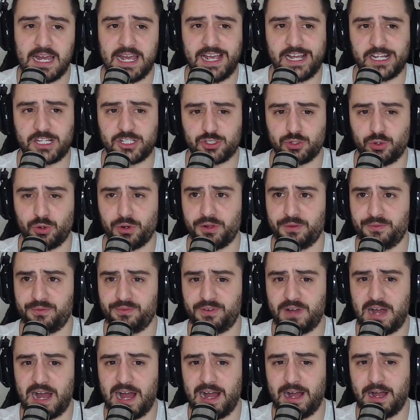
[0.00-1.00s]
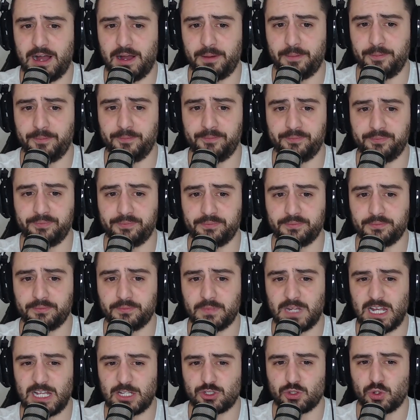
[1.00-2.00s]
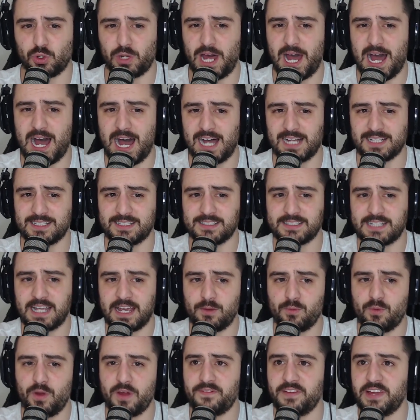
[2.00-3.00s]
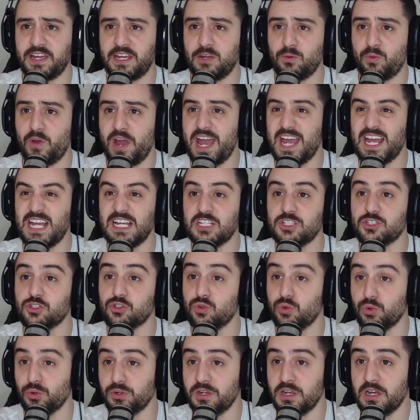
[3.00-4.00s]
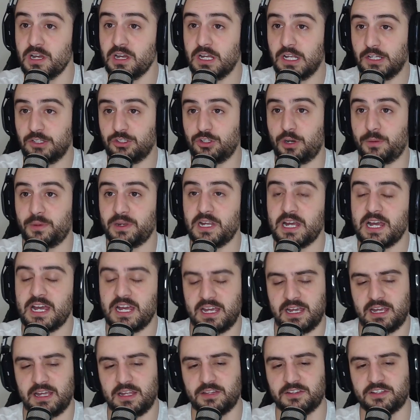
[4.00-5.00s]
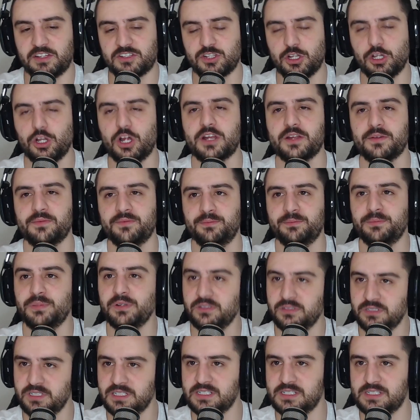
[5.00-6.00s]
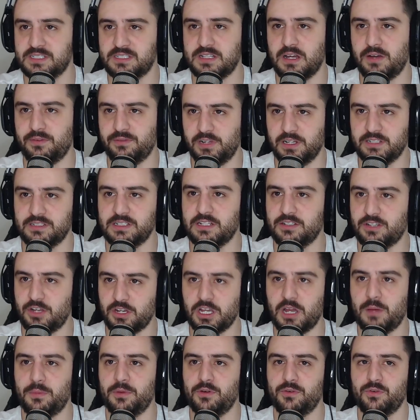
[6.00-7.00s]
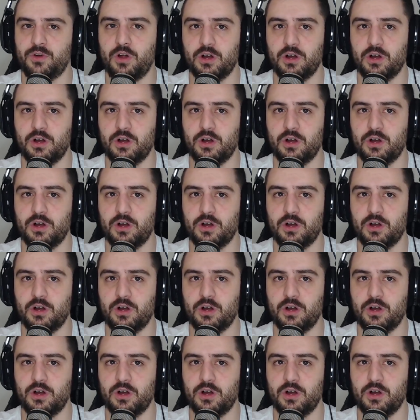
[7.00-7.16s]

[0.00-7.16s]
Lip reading: It's sort of hard to say where he's good. Do you know what I mean? There's a lot of buildings and stuff like that. Don't get me wrong.